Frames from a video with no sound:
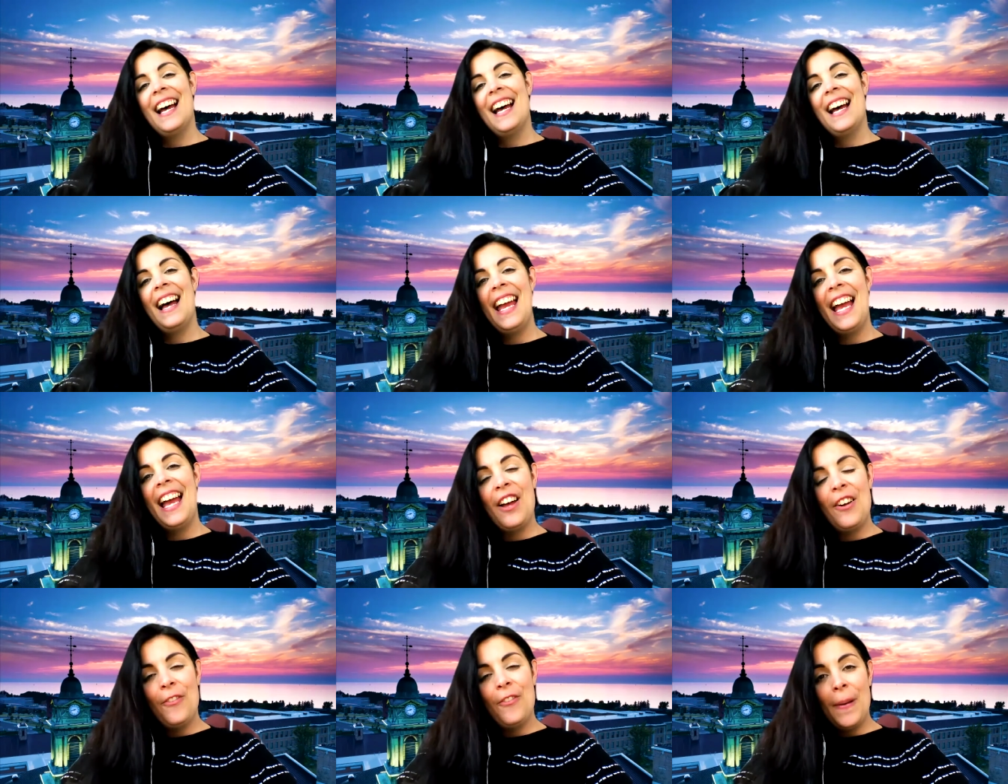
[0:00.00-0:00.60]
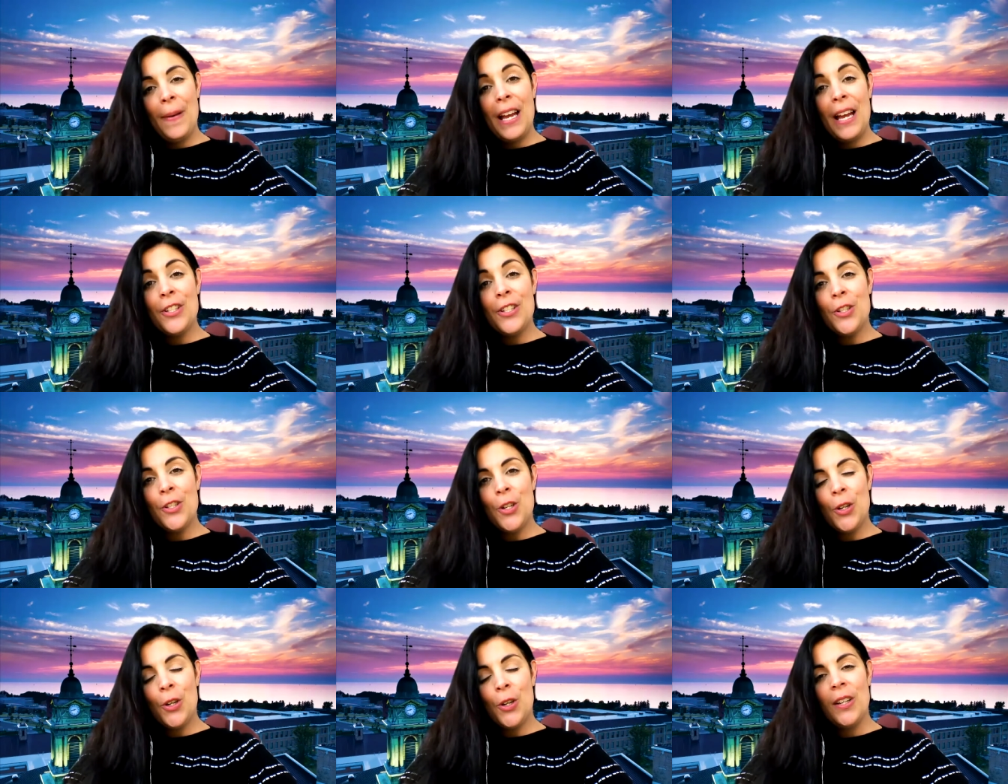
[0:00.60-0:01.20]
I have a
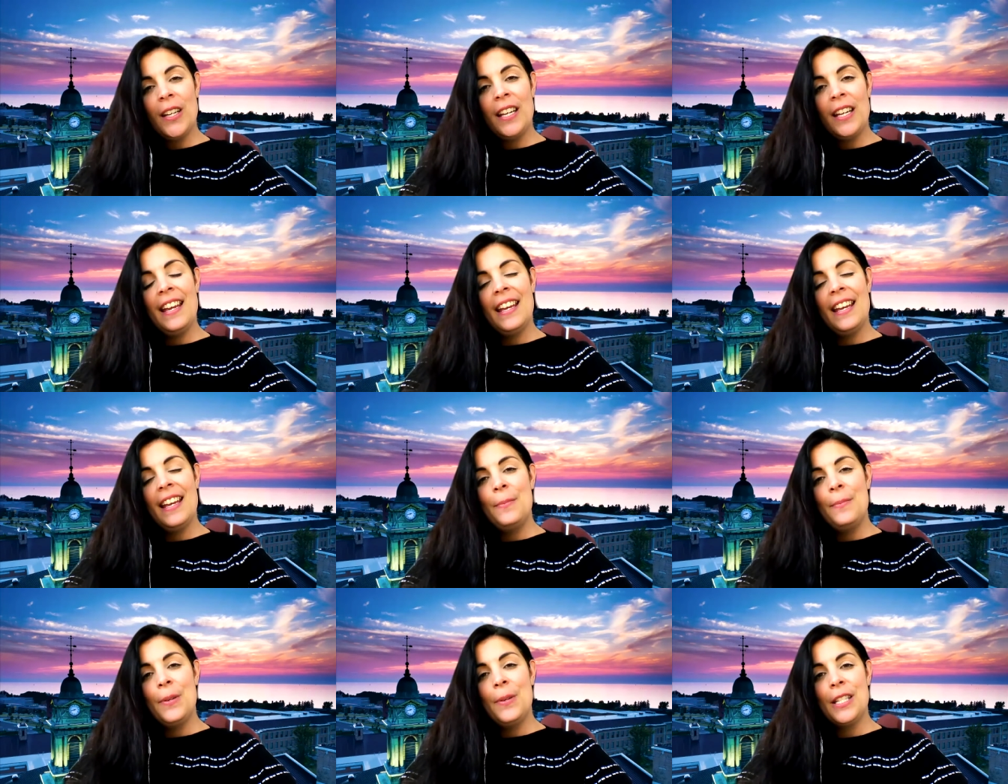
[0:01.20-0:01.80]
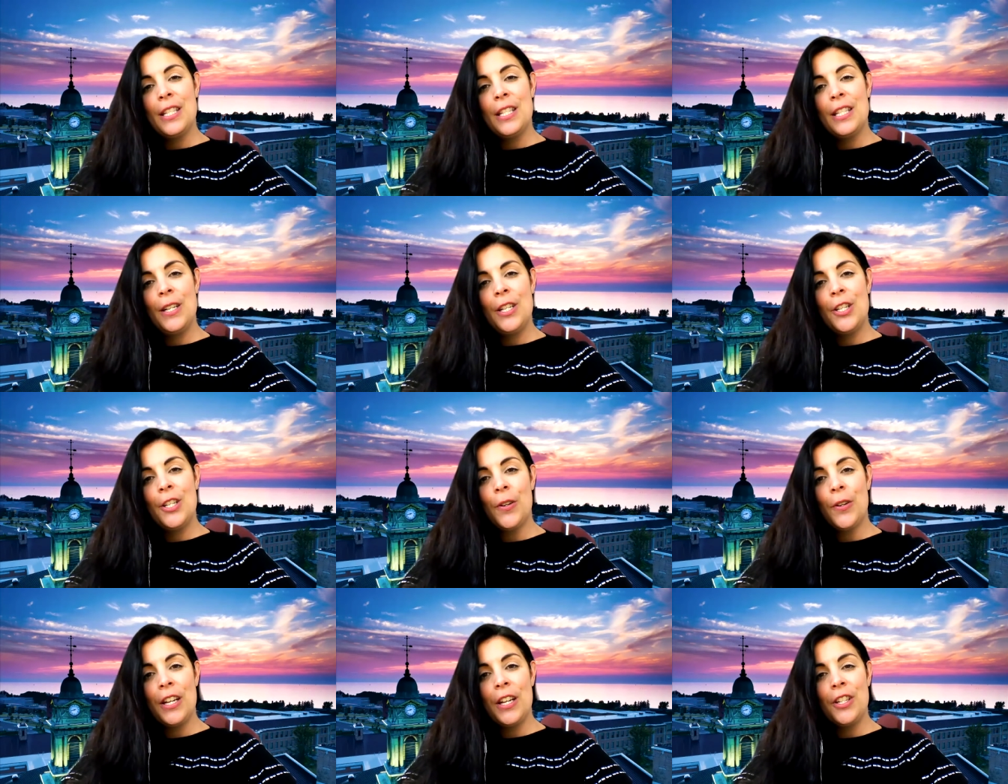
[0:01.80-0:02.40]
master's degree in business
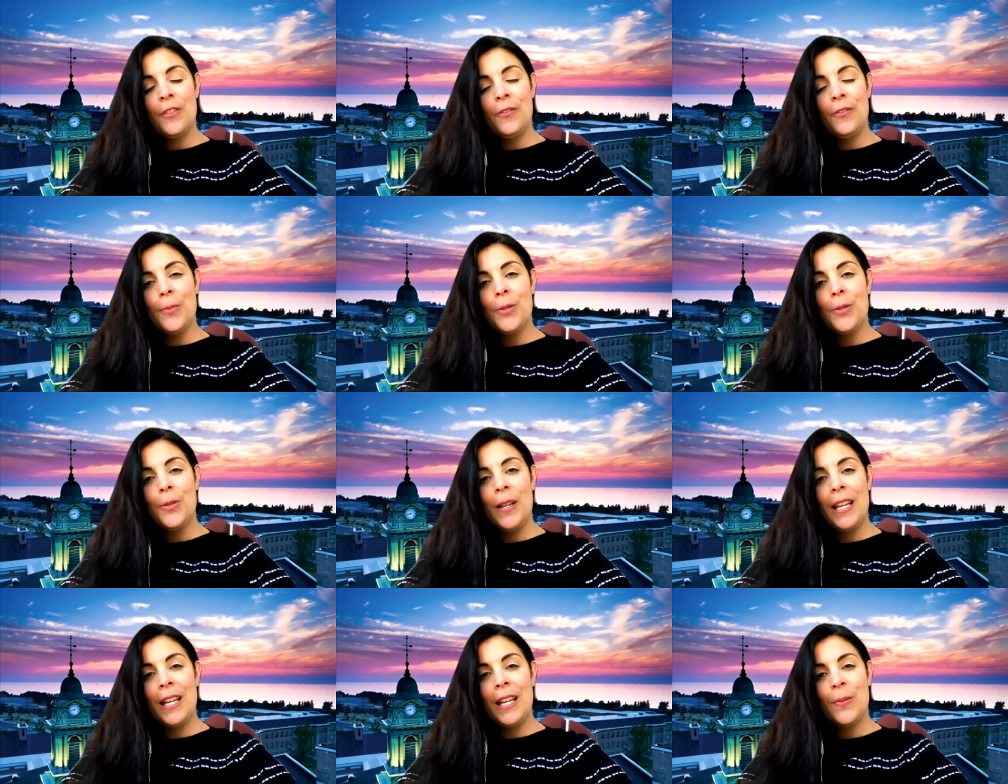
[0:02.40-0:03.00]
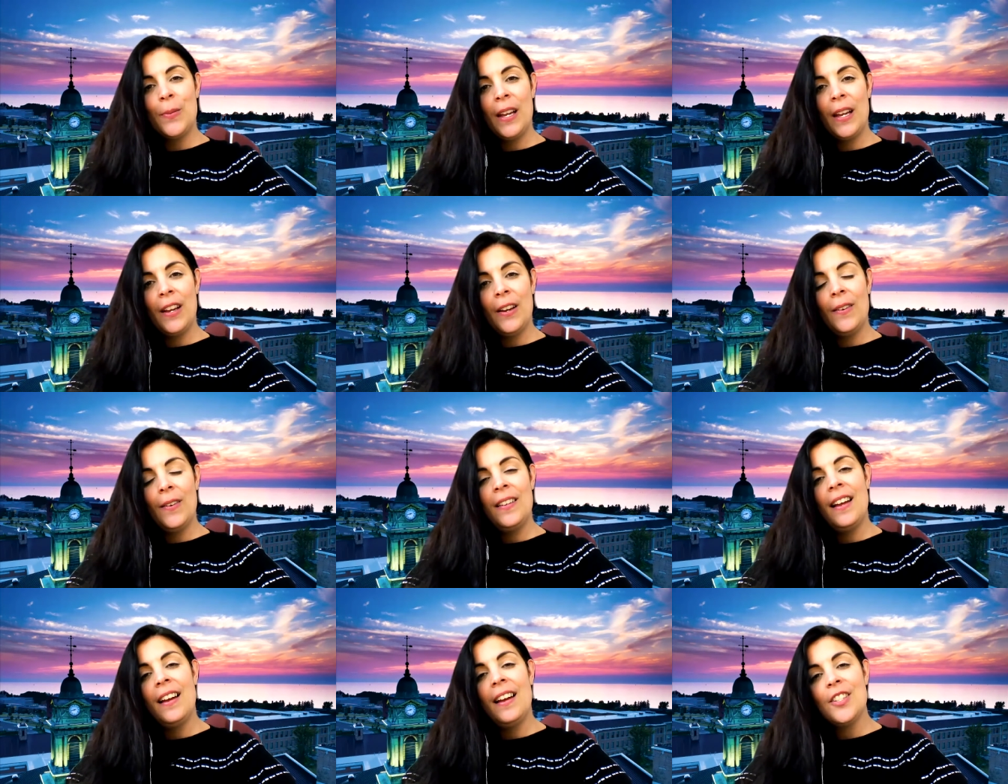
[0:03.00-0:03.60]
administration from SUNY
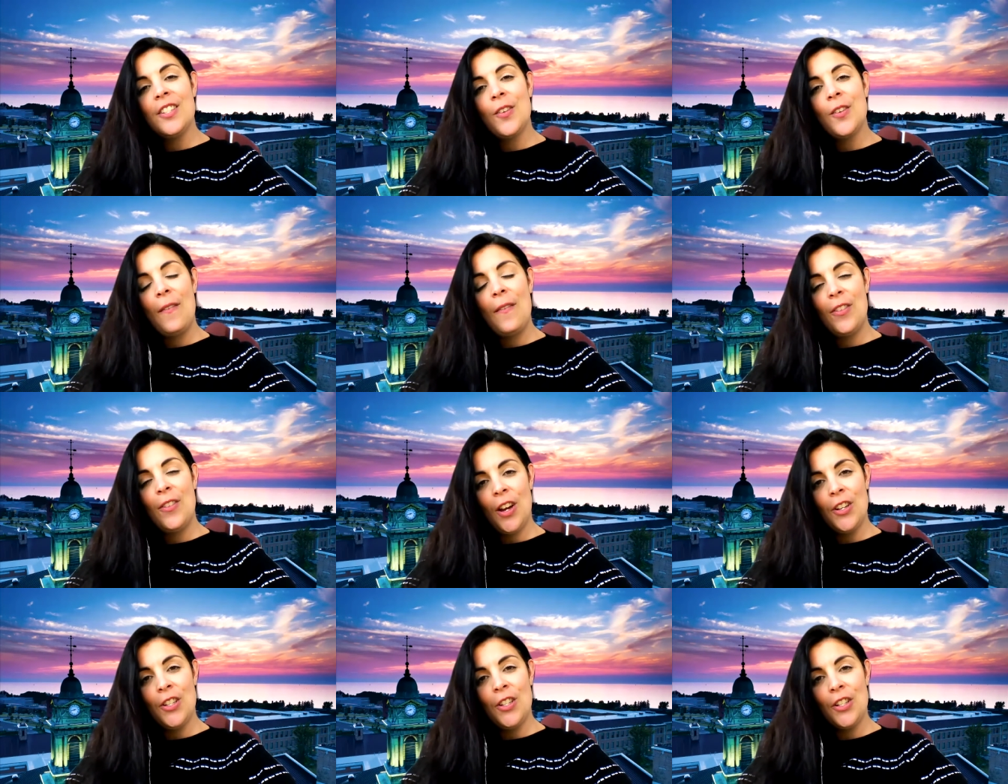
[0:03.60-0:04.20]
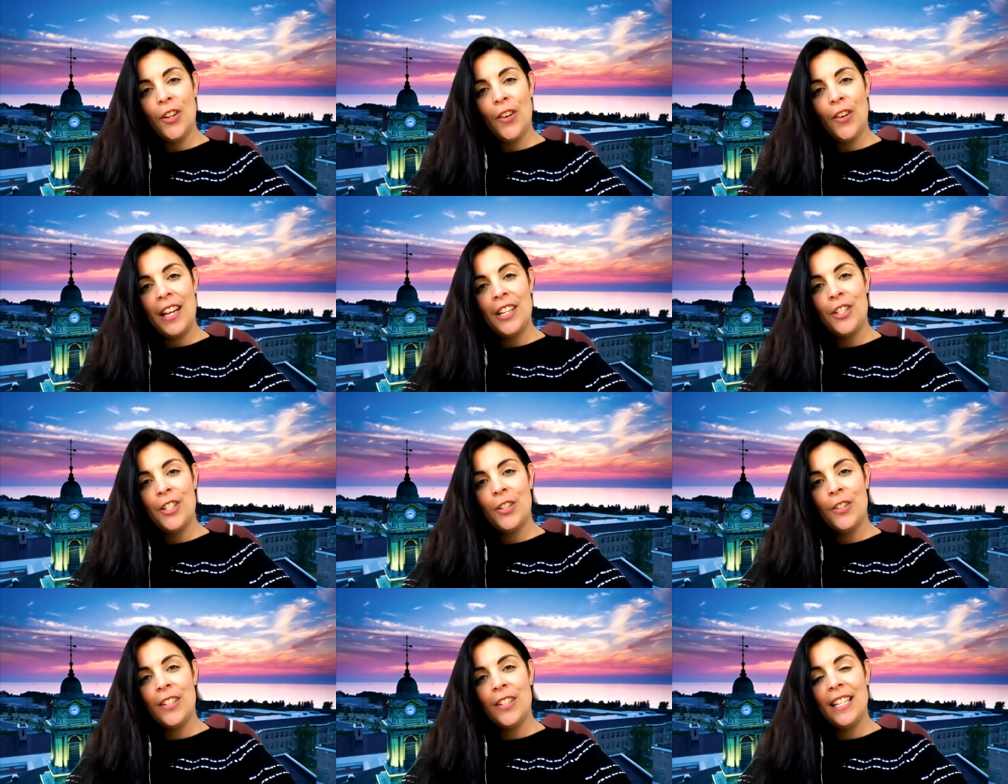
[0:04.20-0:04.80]
Oswego, and I also have an
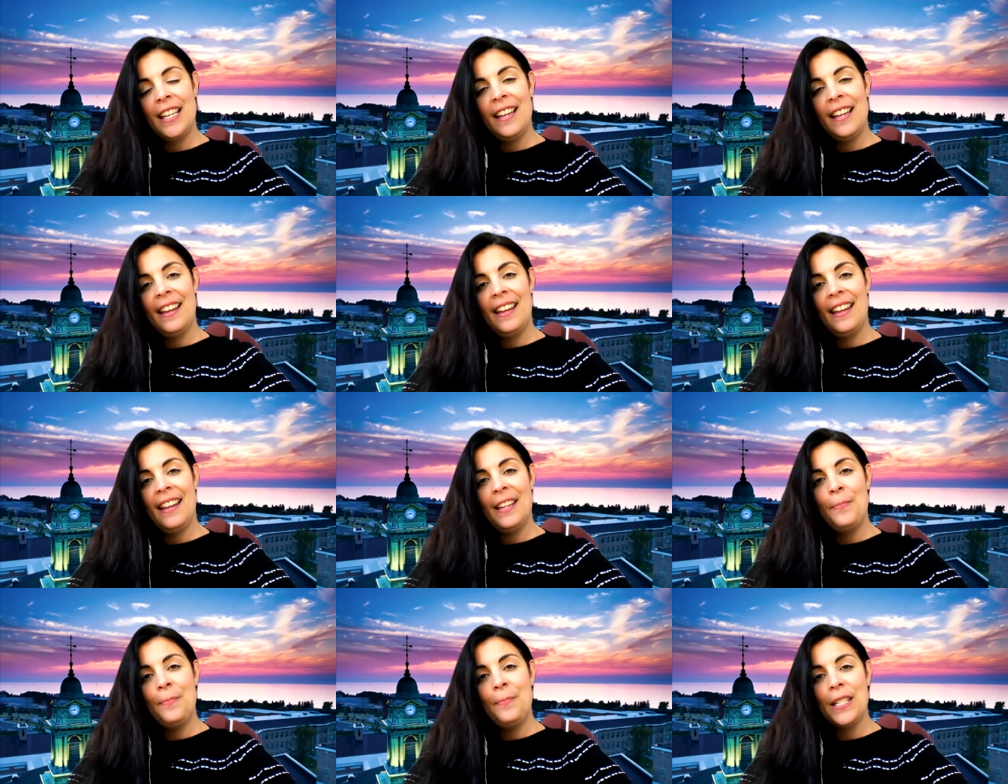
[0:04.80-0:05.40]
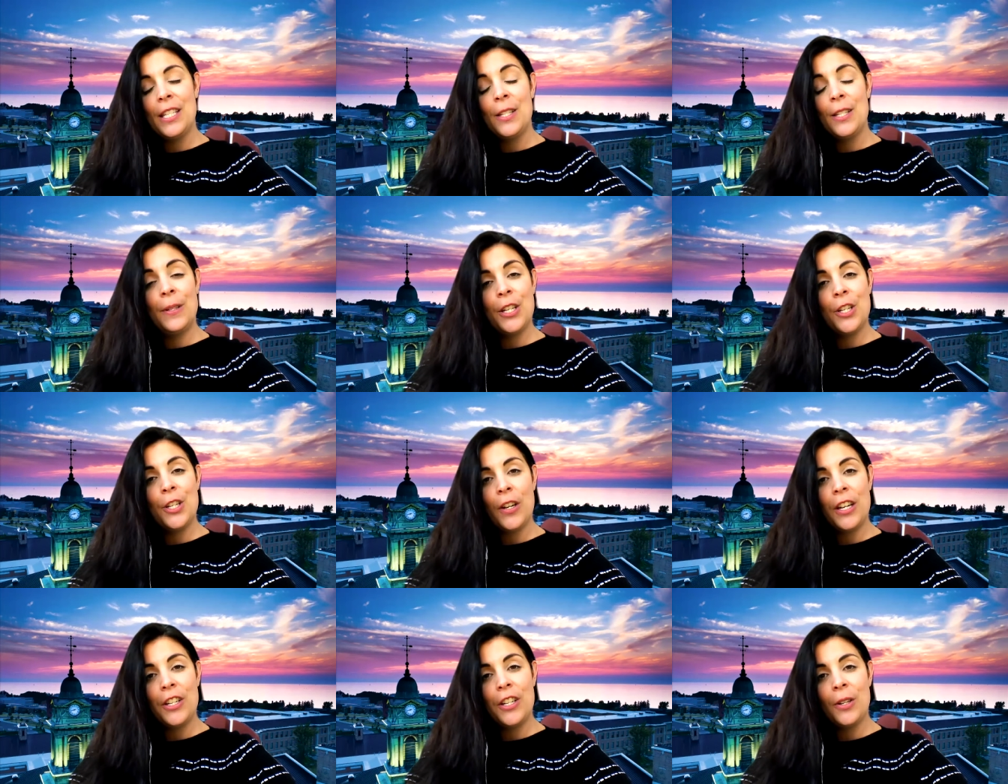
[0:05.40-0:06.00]
undergrad degree in business
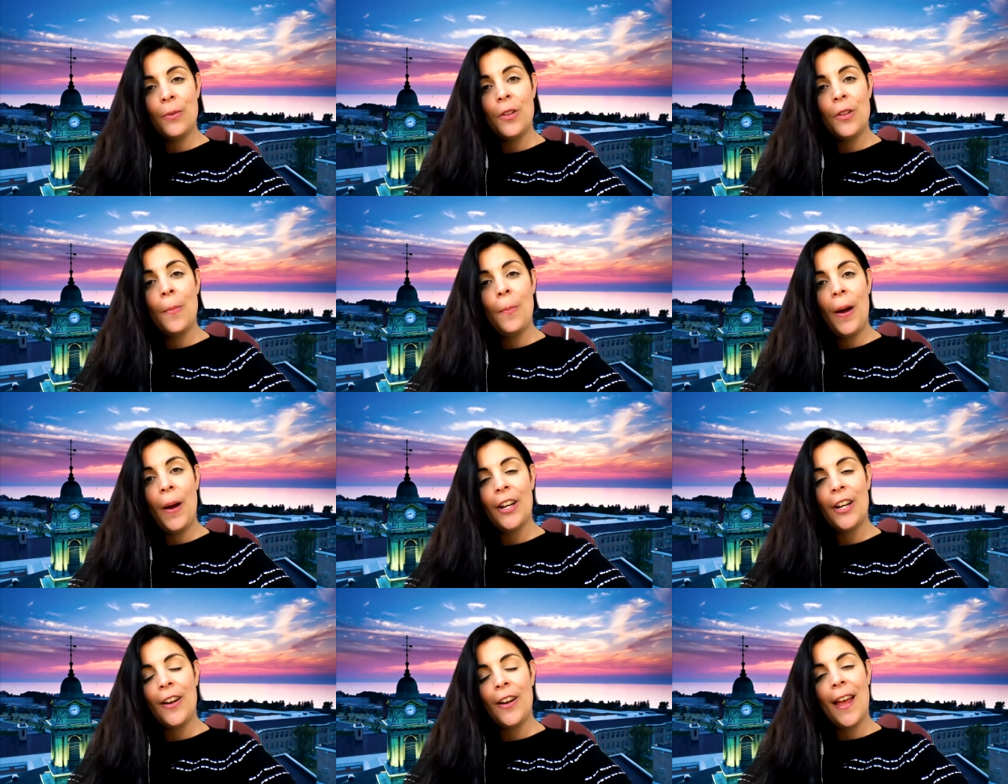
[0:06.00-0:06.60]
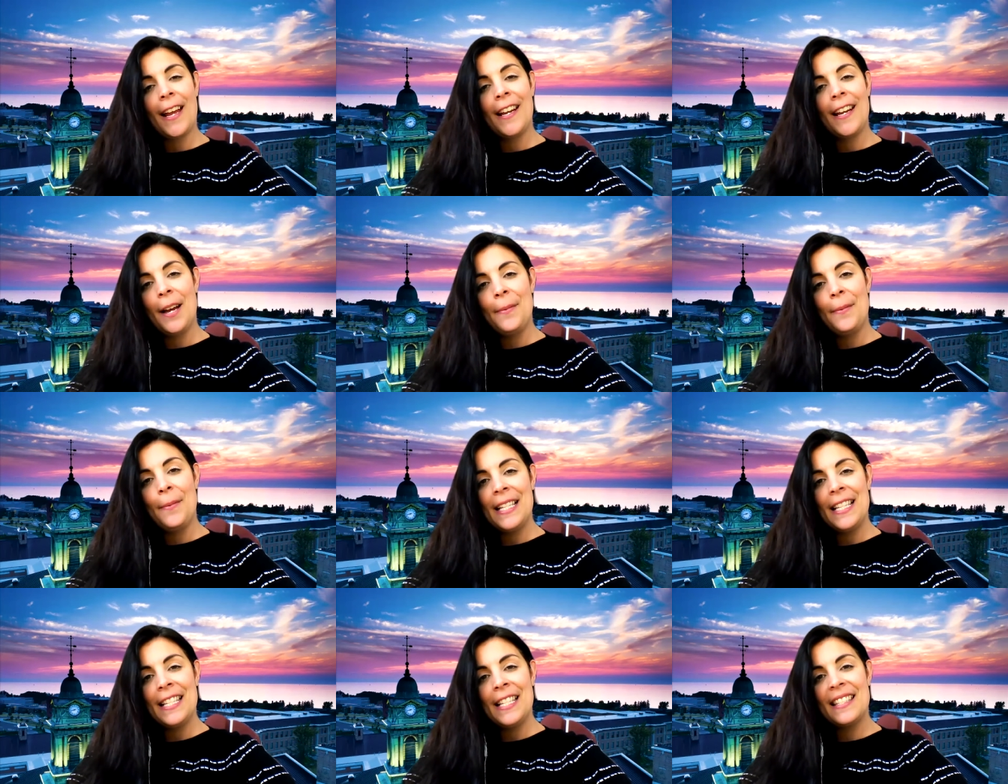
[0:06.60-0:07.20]
administration with a minor in
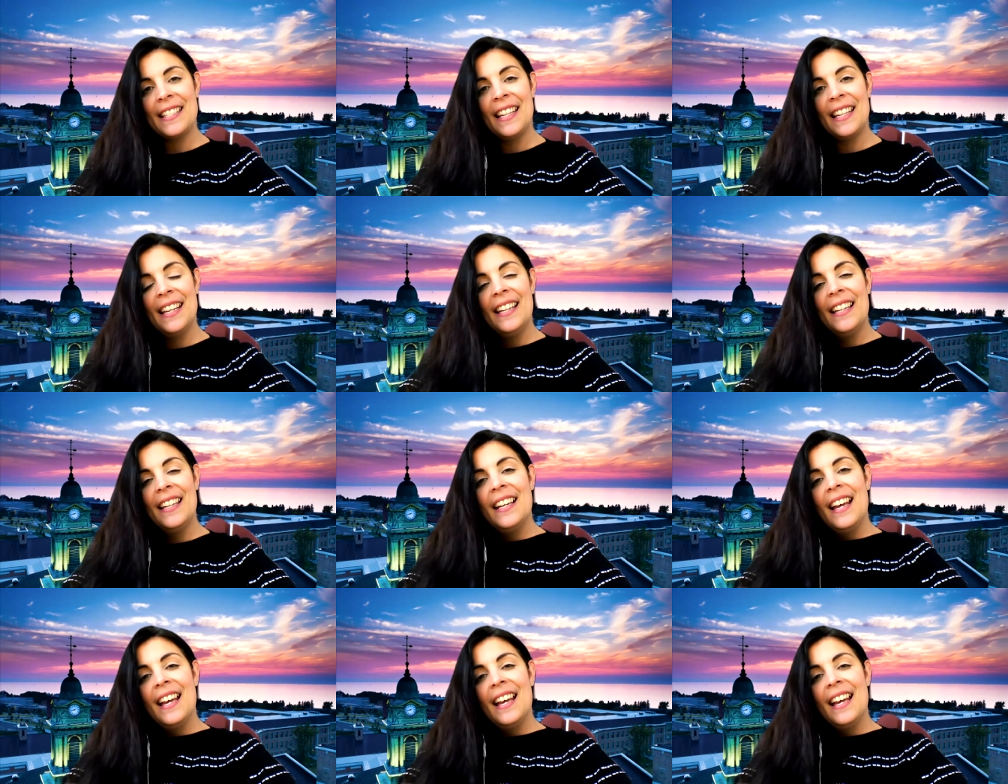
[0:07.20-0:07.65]
economics.